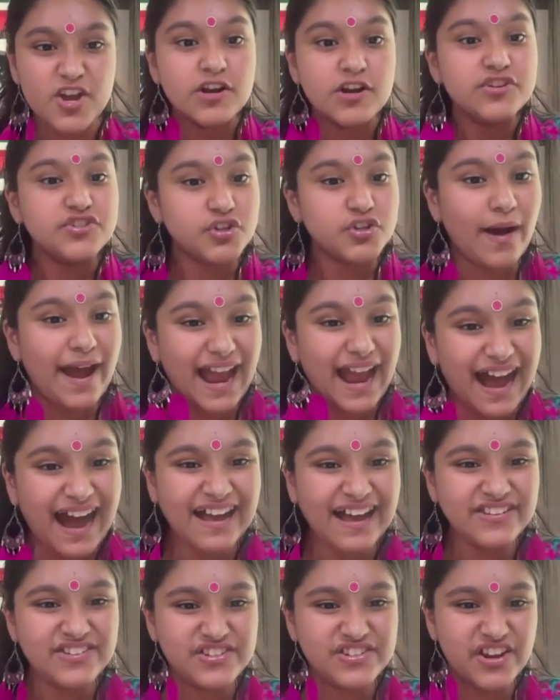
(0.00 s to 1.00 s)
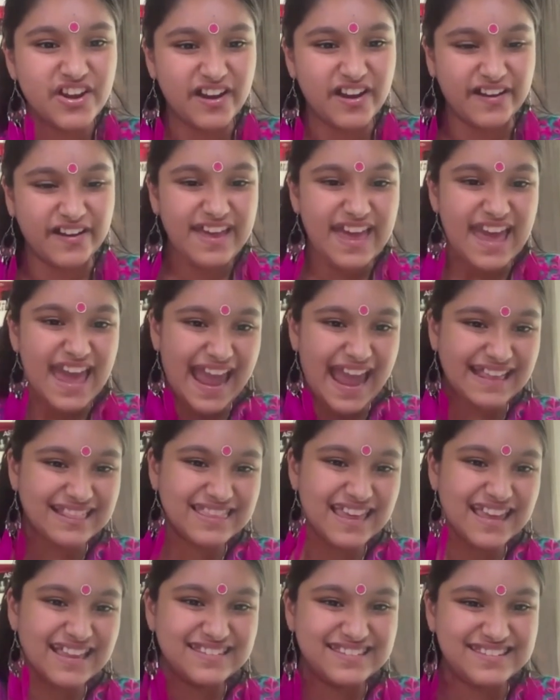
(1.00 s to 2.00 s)
So I asked her,
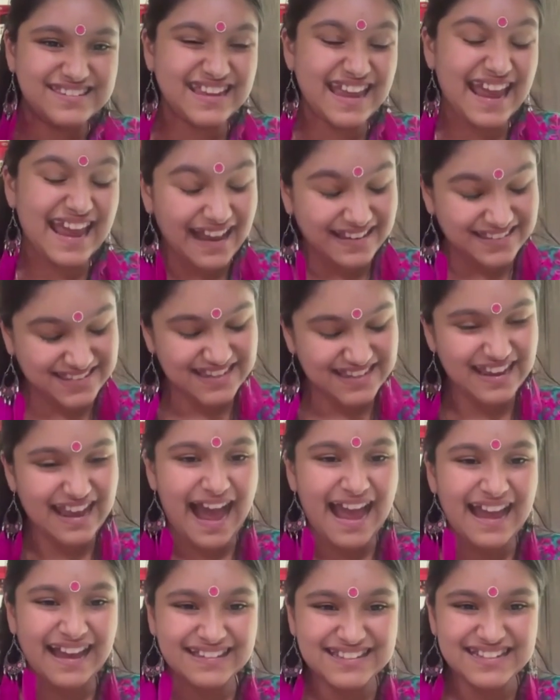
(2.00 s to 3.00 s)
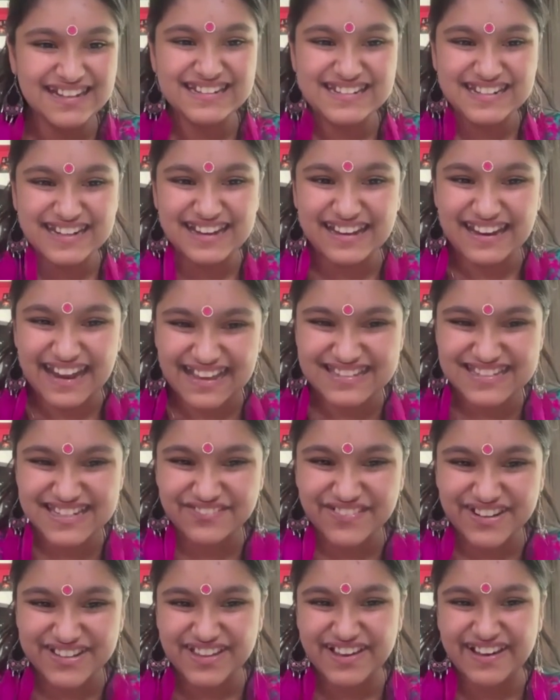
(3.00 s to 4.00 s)
and then I actually did a lesson
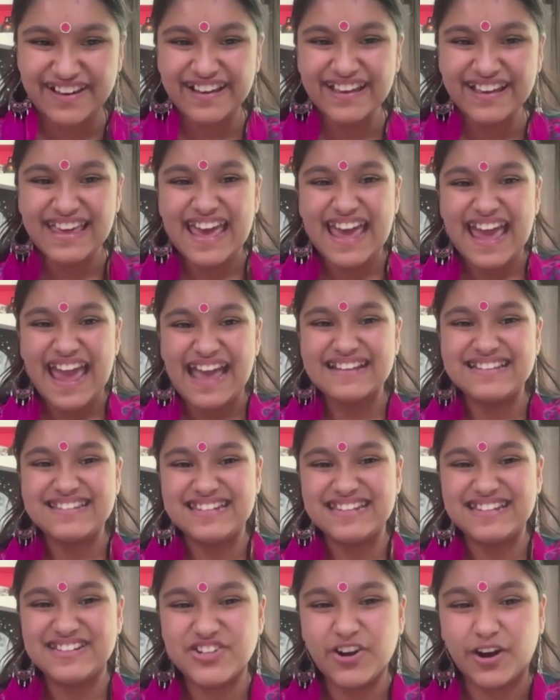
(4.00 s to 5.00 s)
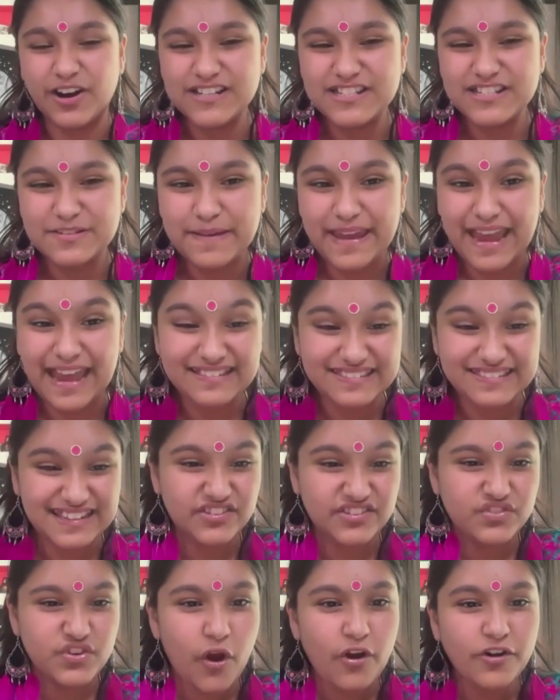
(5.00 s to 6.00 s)
with her, and she taught me, and she
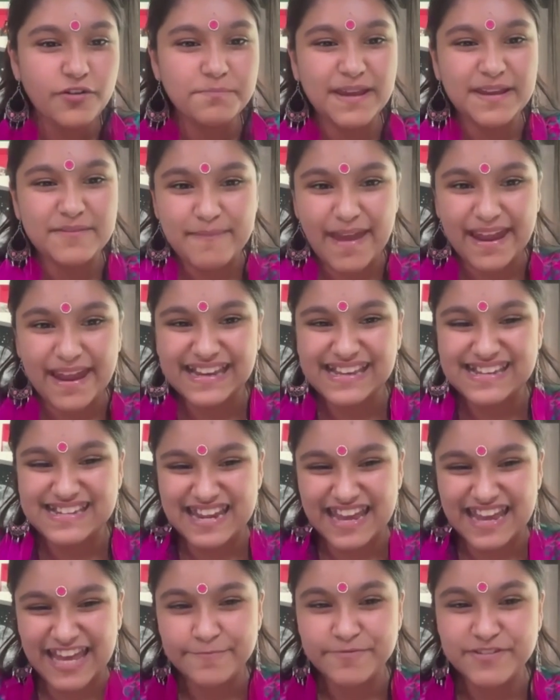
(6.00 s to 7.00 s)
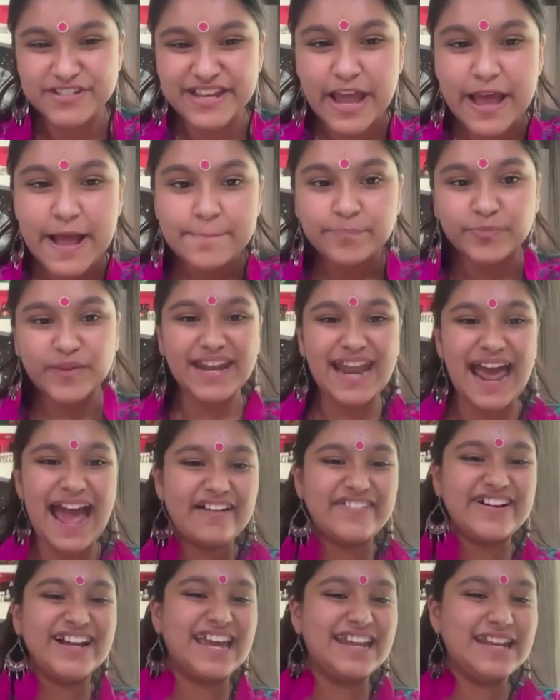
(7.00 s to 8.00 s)
showed me many tips and
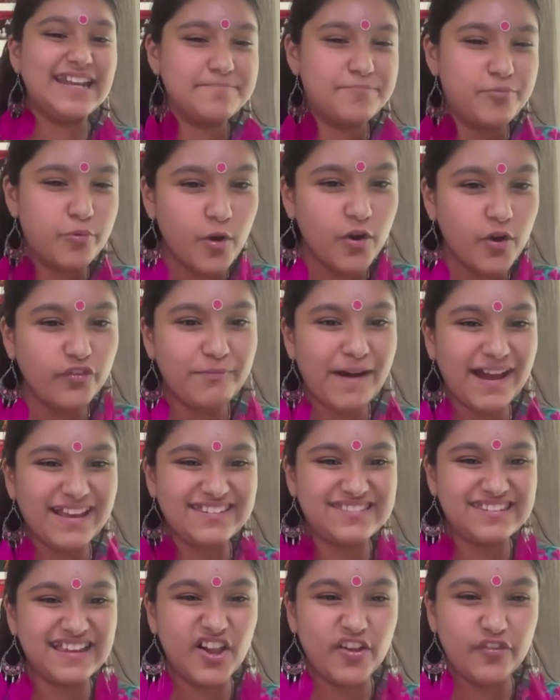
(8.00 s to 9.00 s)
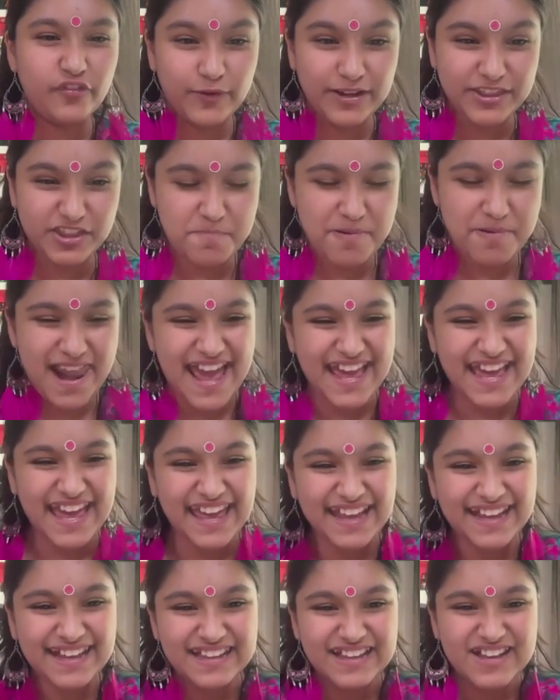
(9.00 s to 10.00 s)
how I can improve myself with
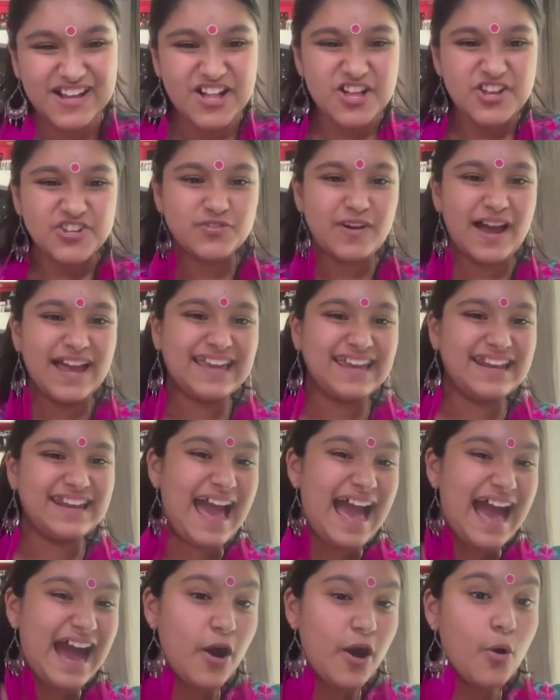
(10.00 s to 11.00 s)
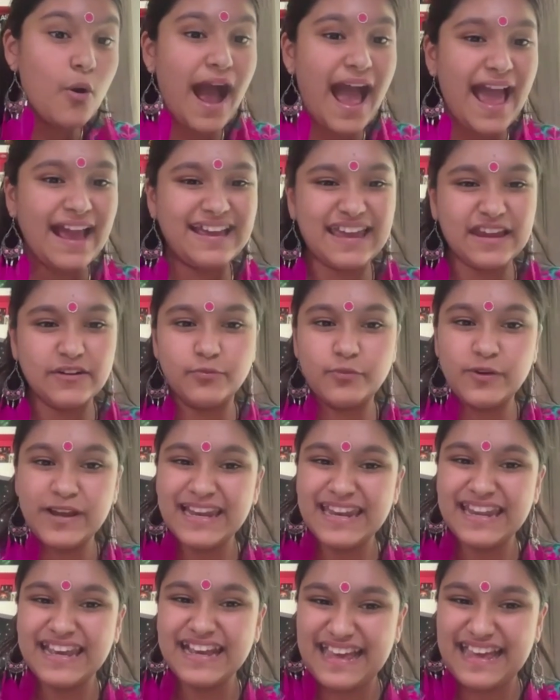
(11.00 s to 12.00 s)
playing. so I can how I can
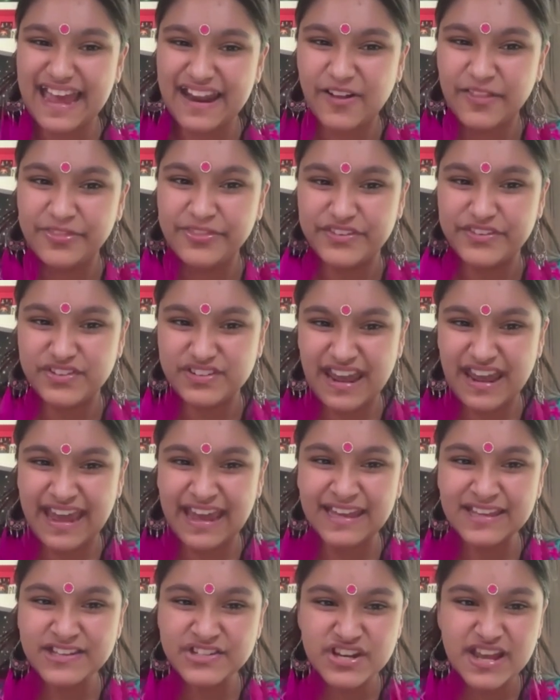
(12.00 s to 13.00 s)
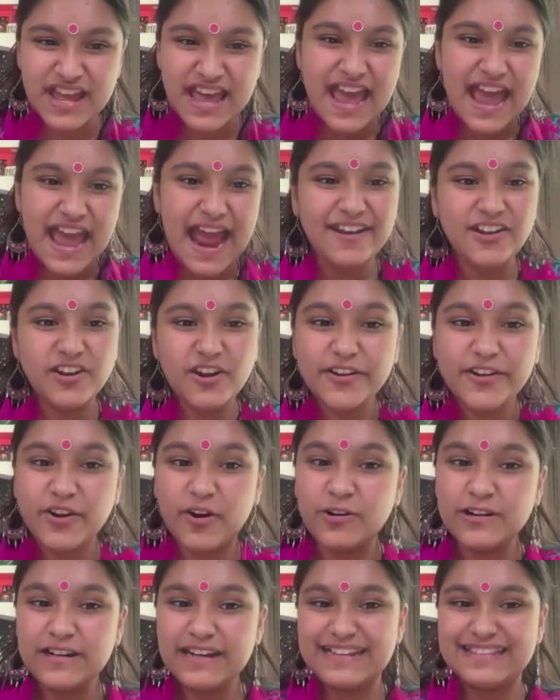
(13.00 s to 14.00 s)
really get on the stage. And not
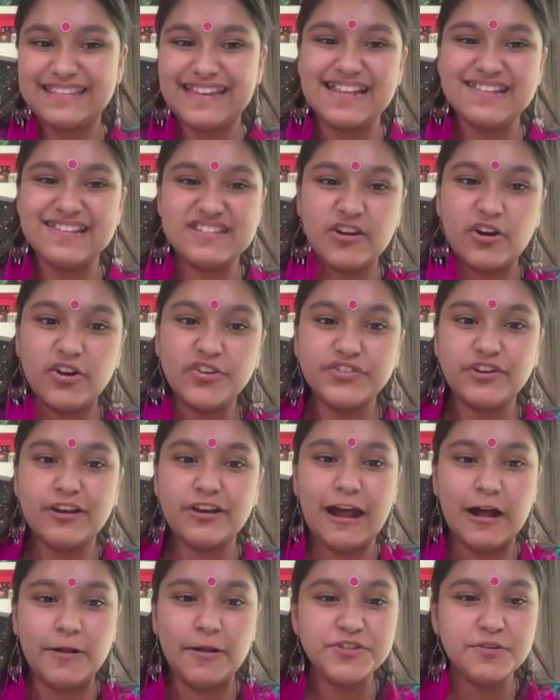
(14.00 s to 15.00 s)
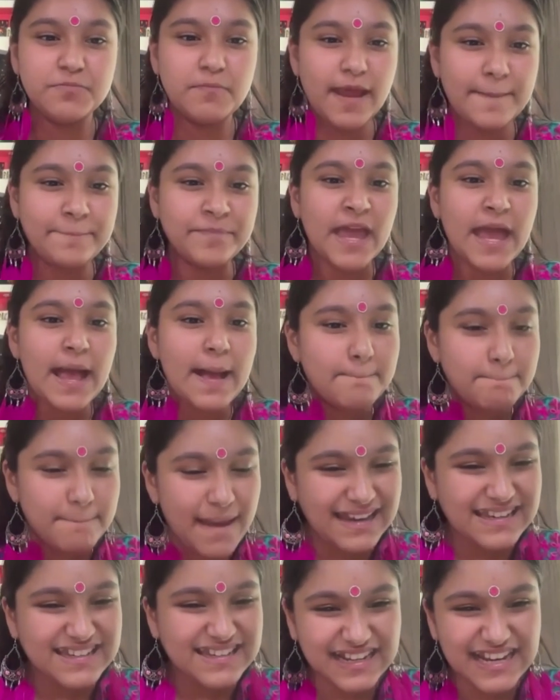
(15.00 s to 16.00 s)
only that, she also helped me
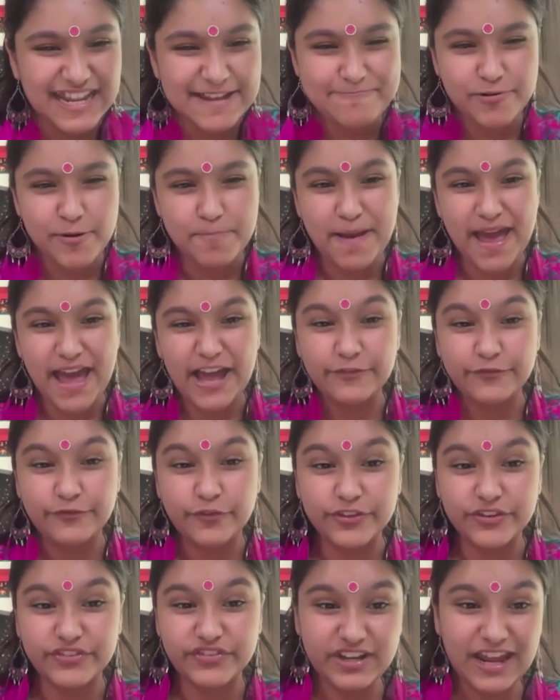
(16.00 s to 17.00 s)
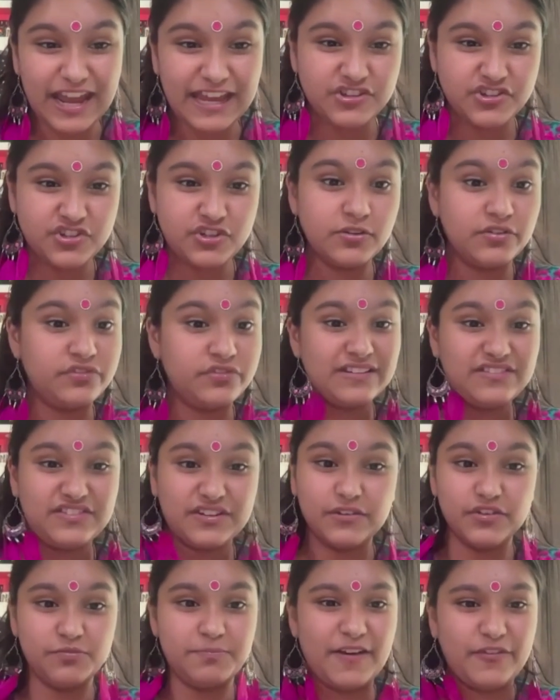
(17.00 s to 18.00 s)
mentally prepare for the stage too, since it
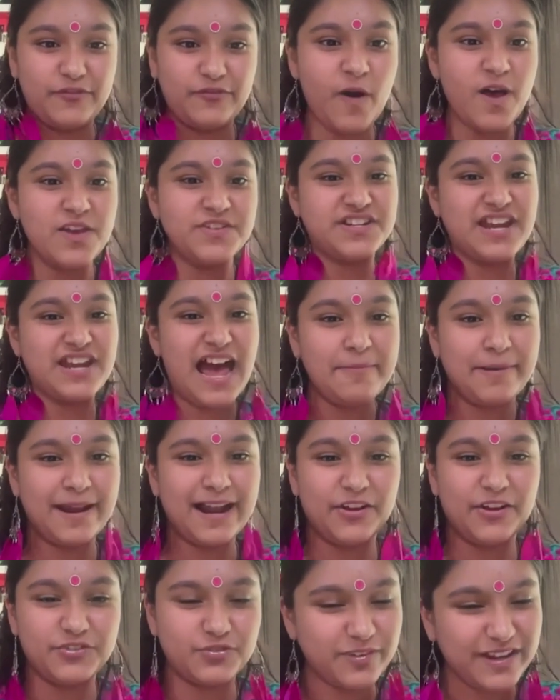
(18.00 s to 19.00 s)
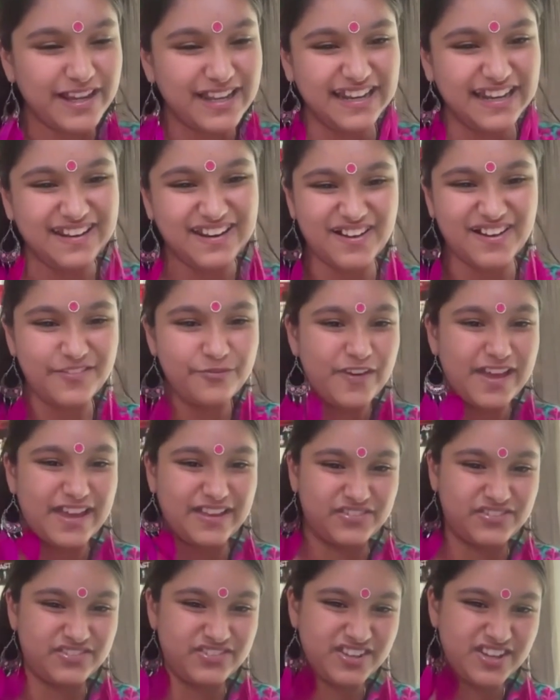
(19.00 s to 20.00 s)
was my first time and I was really
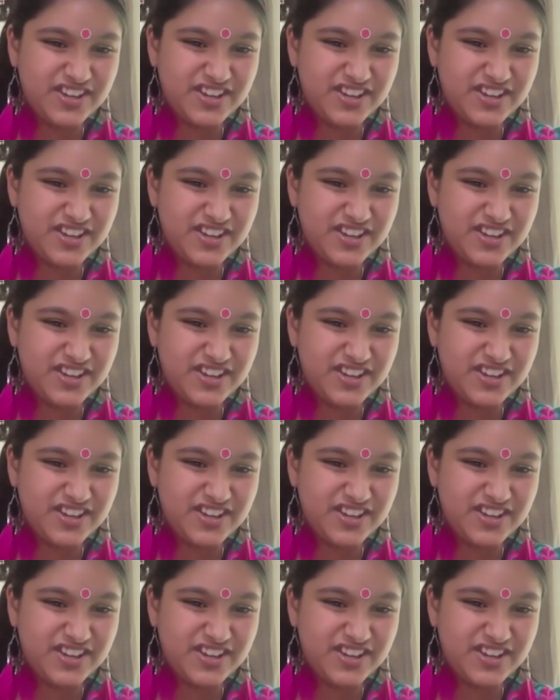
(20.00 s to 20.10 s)
nervous.